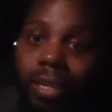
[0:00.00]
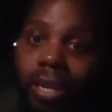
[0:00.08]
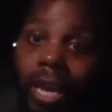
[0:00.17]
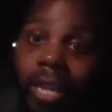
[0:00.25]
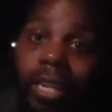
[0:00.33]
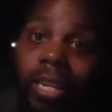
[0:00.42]

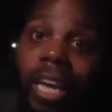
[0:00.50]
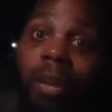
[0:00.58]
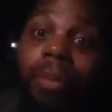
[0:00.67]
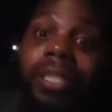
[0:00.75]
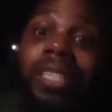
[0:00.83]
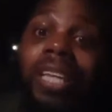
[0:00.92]
And the
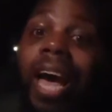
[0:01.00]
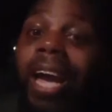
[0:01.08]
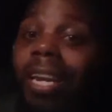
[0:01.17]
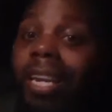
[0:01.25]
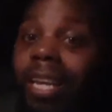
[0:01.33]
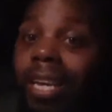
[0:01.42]
demons, the
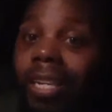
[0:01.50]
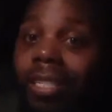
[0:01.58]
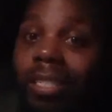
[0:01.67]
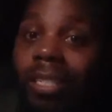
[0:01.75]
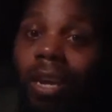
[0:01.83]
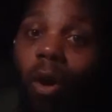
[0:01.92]

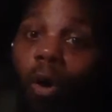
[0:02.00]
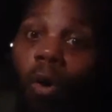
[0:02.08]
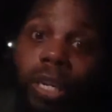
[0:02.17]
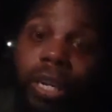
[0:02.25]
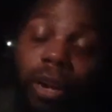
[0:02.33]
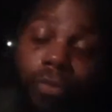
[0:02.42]
aliens
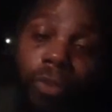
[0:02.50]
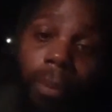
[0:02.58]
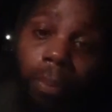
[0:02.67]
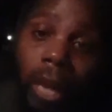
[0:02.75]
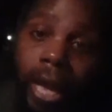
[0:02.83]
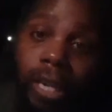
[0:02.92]
on different
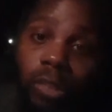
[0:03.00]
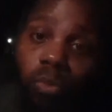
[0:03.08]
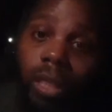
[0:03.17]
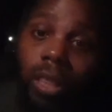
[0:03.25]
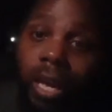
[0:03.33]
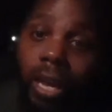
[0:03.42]
planets
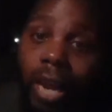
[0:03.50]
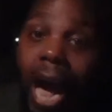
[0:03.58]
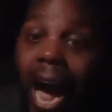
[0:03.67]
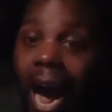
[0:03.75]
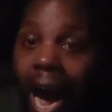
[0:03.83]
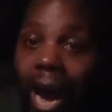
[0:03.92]
within
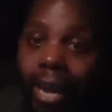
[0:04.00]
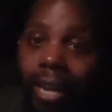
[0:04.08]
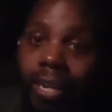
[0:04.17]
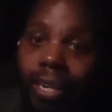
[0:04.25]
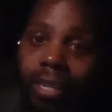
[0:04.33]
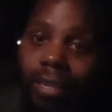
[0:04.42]
I,
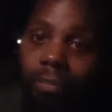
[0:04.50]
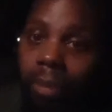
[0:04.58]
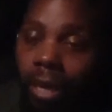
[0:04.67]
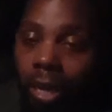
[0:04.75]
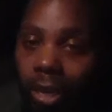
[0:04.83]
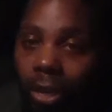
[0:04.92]

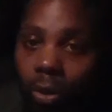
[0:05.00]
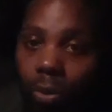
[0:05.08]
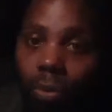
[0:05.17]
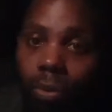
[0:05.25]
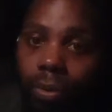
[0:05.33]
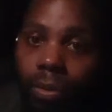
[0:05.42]
meaning
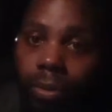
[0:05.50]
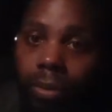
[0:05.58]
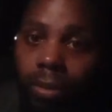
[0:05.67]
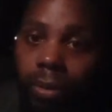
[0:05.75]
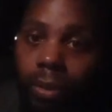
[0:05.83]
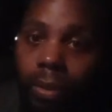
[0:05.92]
you.
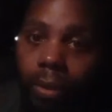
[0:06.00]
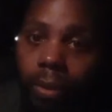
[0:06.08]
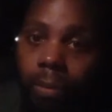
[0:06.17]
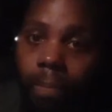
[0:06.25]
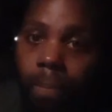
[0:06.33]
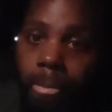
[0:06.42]

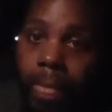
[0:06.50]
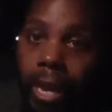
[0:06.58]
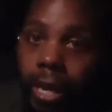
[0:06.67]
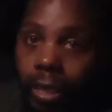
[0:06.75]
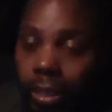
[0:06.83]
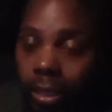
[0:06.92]
And
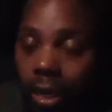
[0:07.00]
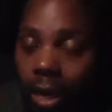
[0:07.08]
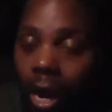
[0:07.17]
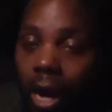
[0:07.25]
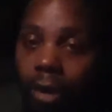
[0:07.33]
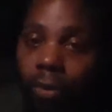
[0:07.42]
this is the
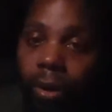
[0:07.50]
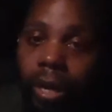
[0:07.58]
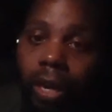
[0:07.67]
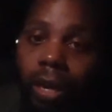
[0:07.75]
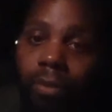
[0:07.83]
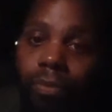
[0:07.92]

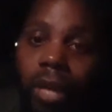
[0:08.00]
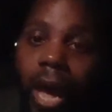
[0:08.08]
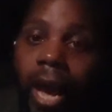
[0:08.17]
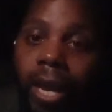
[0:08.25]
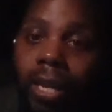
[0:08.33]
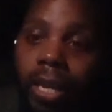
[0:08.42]
conquering of the
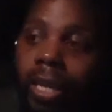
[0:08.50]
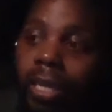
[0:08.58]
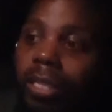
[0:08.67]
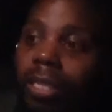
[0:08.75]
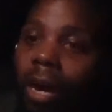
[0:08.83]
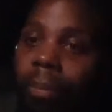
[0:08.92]

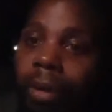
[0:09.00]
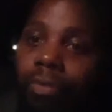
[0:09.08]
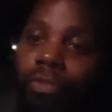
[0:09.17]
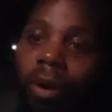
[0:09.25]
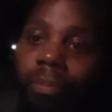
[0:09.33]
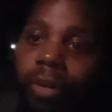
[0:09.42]
aliens coming
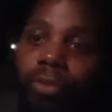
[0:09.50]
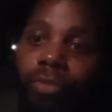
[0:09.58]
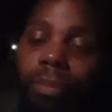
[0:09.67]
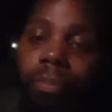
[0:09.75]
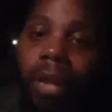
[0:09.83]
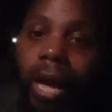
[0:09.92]
from
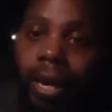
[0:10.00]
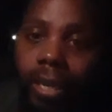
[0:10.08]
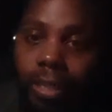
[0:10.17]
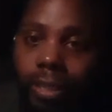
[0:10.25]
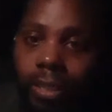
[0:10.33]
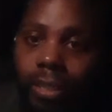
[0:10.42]
different
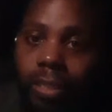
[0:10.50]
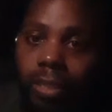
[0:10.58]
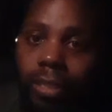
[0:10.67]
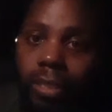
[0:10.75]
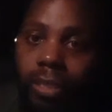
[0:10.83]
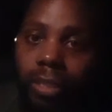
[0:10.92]
planets.
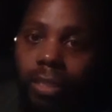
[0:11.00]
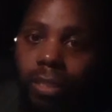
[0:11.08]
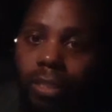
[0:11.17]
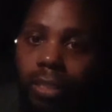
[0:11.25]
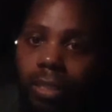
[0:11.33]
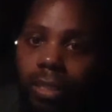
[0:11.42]

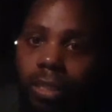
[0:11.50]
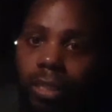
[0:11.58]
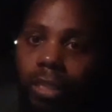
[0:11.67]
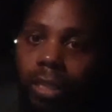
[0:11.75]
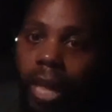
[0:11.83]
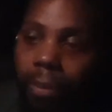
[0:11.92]

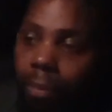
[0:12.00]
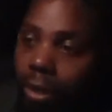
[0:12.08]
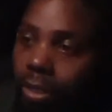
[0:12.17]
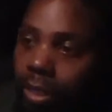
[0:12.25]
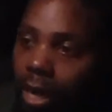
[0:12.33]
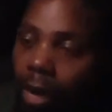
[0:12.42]
They
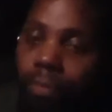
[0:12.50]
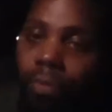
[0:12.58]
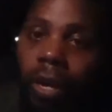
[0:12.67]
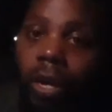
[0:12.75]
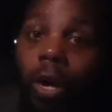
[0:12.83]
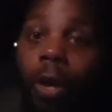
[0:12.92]
must come,
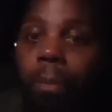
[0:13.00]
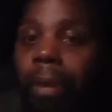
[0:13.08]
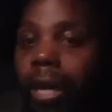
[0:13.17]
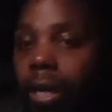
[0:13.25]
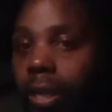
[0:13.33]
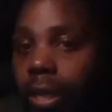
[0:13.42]

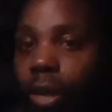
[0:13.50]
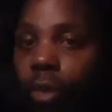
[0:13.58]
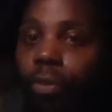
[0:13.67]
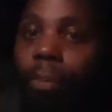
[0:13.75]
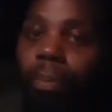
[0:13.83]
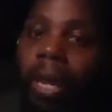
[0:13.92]
meaning the
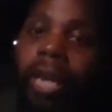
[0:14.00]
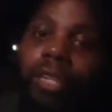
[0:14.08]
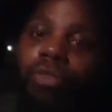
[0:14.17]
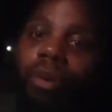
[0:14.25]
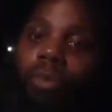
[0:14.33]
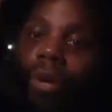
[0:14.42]
different planets
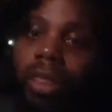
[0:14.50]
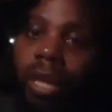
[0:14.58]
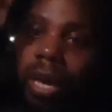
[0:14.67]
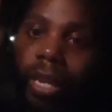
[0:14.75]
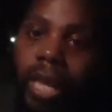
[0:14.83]
from within.